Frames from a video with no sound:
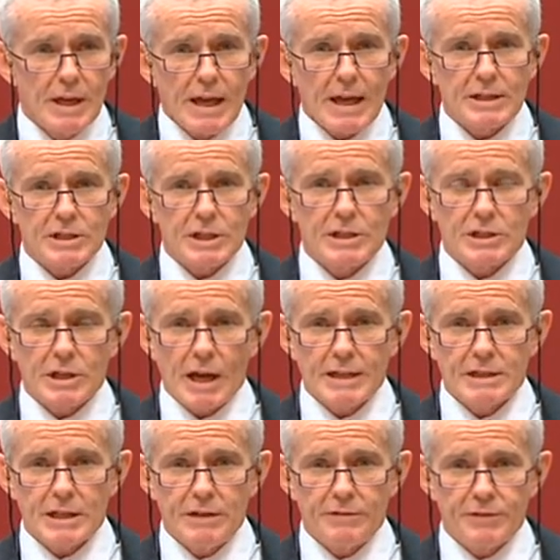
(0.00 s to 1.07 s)
and since
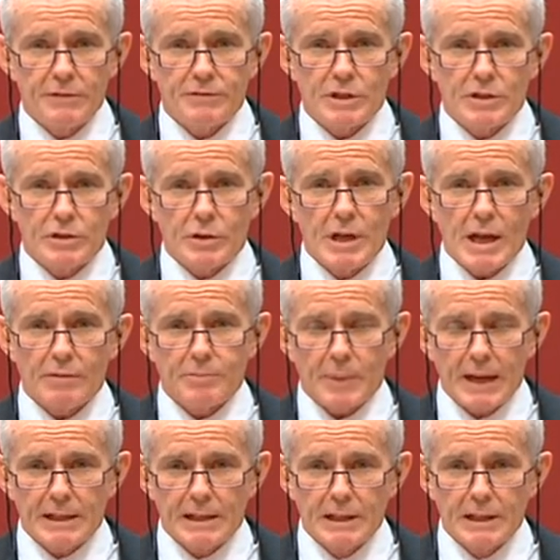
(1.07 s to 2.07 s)
1953 have paid